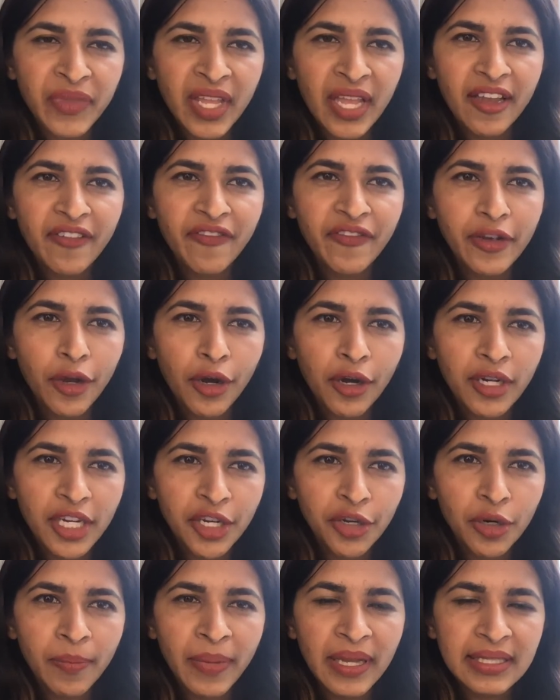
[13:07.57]
If
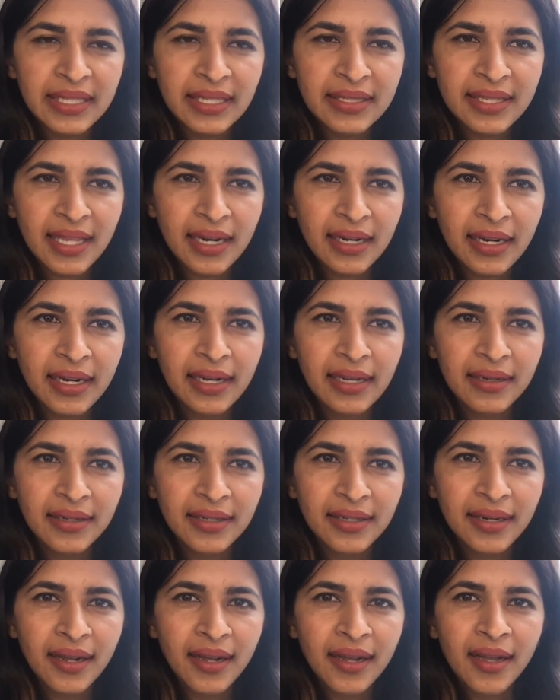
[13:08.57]
your basics are clear
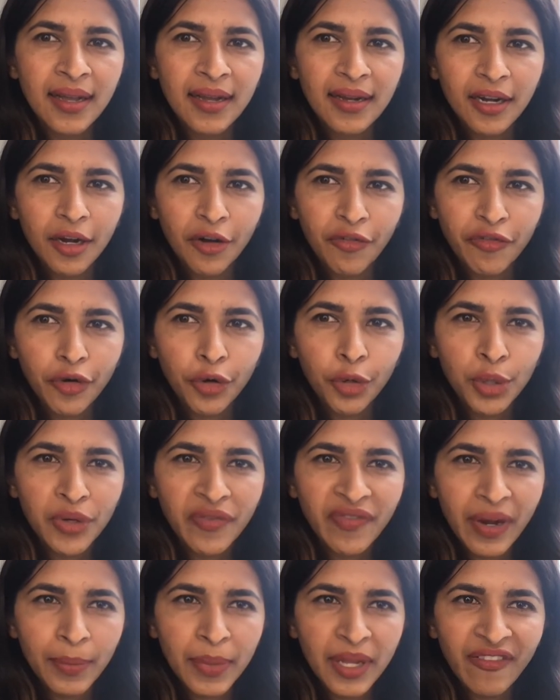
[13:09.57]
of core
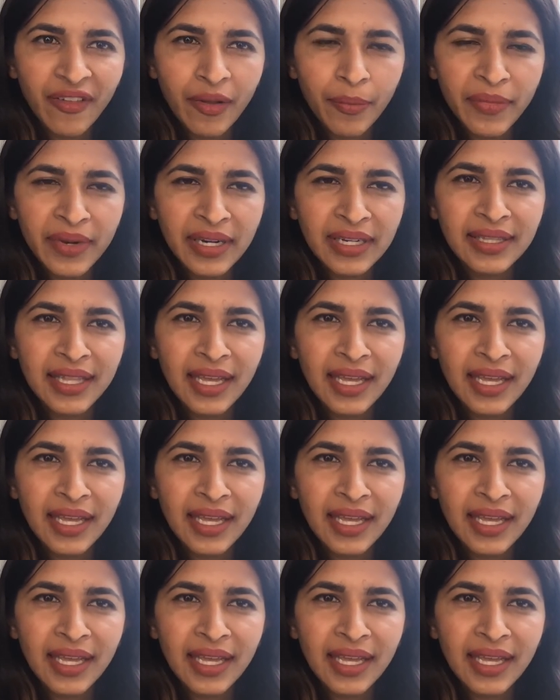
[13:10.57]
web development,